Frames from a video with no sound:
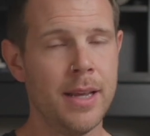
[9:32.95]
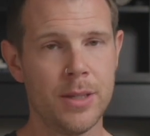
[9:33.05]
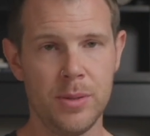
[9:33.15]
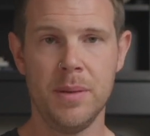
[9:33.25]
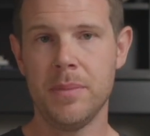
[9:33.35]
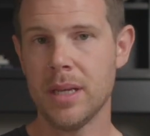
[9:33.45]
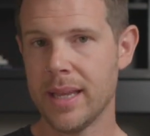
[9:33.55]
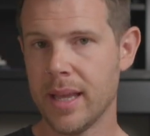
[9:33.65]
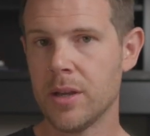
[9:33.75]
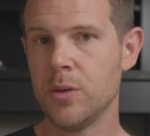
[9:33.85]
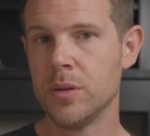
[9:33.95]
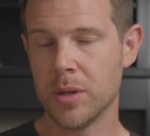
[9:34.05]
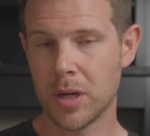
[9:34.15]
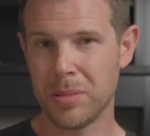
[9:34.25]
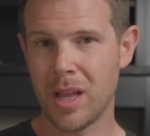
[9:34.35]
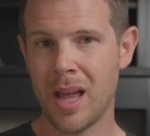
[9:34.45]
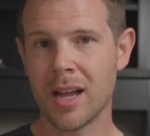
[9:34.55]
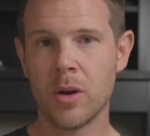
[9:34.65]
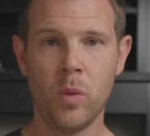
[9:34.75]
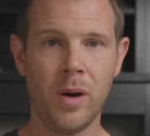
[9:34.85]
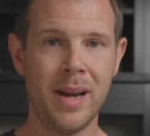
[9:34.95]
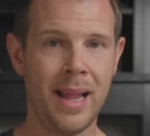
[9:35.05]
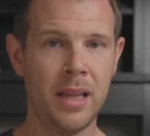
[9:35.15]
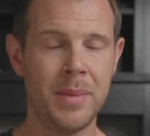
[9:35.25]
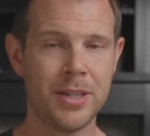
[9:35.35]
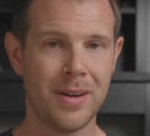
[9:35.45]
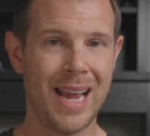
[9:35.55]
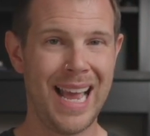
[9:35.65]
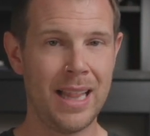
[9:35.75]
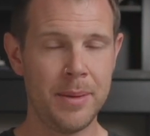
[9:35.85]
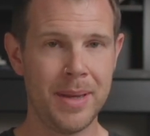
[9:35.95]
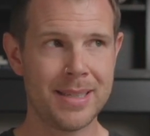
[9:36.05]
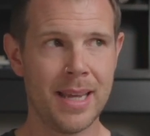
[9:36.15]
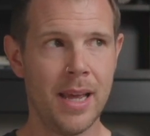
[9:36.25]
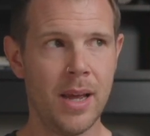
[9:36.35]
So something like a Gutenberg block or an Elementor element